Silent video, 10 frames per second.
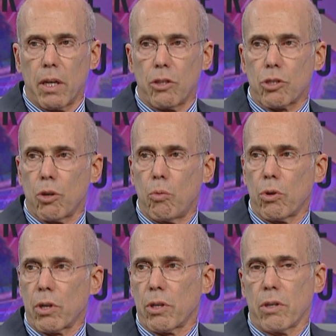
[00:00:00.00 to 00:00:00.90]
And so
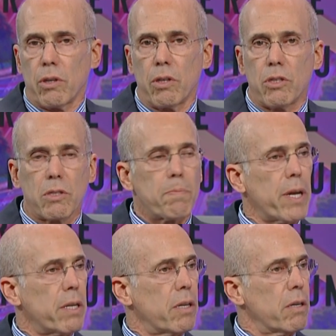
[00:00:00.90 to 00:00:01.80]
we're going to
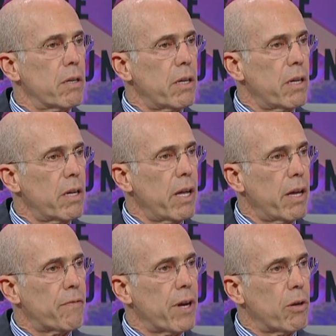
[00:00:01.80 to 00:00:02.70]
spend a
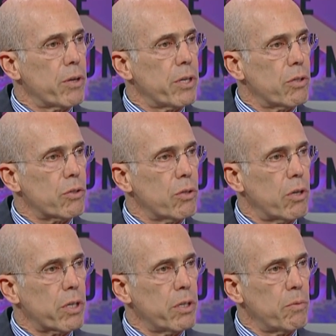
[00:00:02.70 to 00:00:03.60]
half hour here
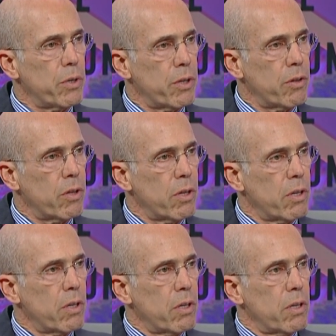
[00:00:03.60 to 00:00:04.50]
talking with
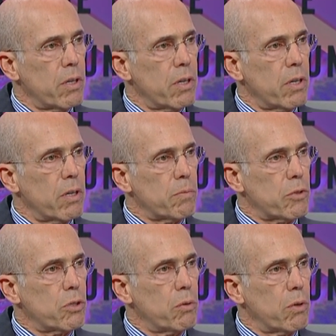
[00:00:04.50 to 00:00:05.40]
um,
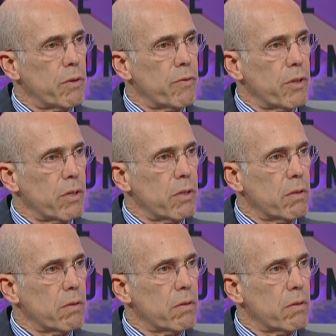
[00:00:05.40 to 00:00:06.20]
two of the